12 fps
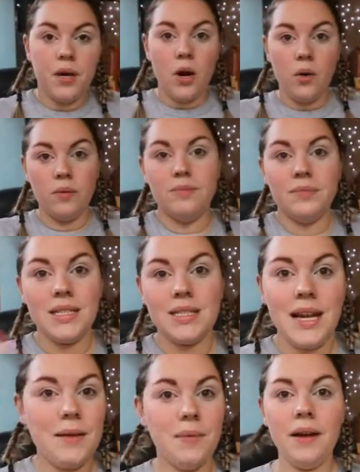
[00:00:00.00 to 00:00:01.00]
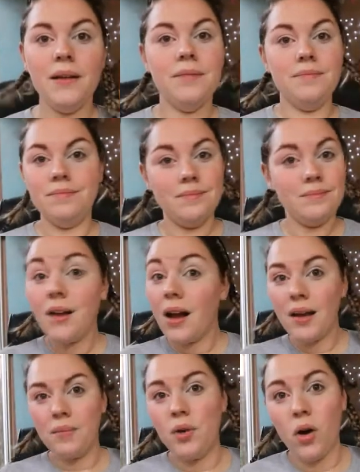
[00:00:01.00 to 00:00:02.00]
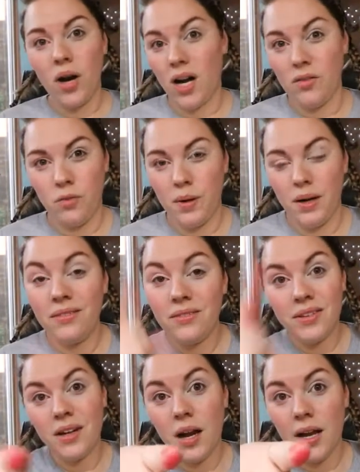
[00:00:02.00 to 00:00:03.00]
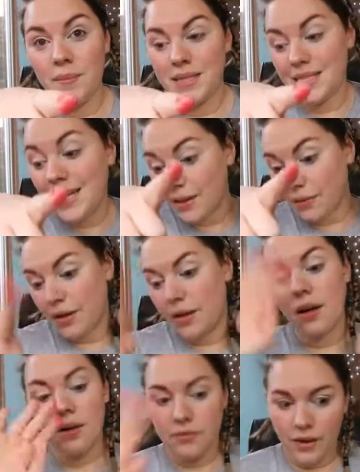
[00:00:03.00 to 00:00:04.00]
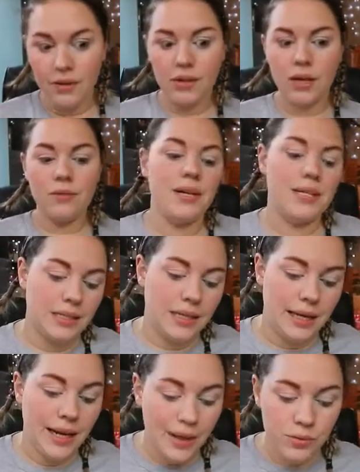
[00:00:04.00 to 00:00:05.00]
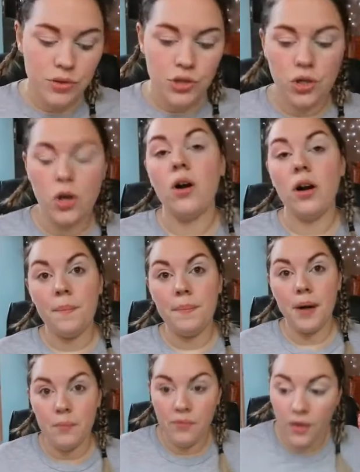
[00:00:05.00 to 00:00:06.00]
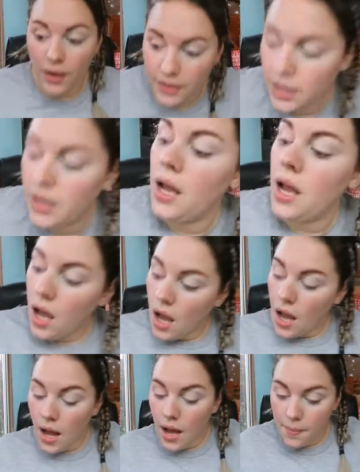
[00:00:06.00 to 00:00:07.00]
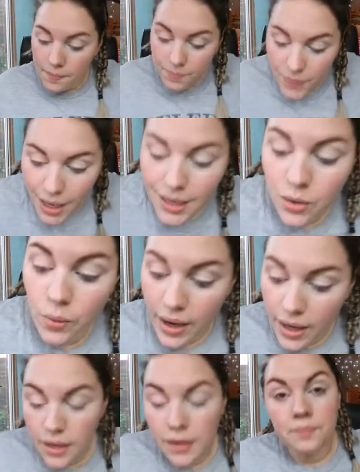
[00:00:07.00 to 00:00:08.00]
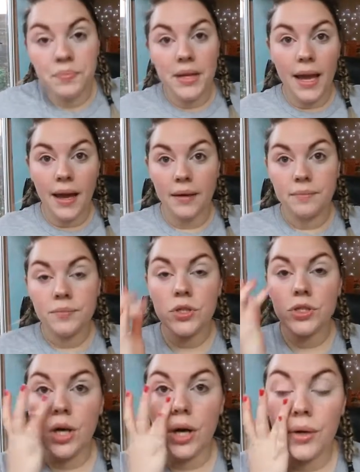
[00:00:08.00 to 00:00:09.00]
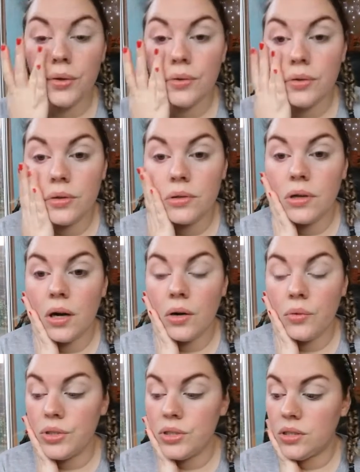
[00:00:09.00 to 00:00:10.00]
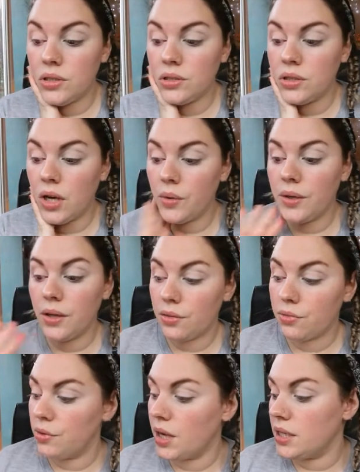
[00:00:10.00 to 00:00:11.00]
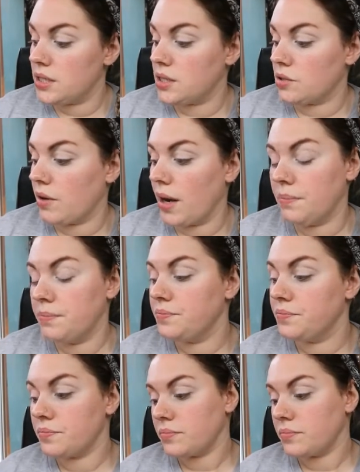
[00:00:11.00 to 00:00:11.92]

oh, disclaimer, I am not a Hufflepuff, I'm a Slytherin. I found out recently, it was a shock, but I'm fine. Anyway, yeah, so I was going through Instagram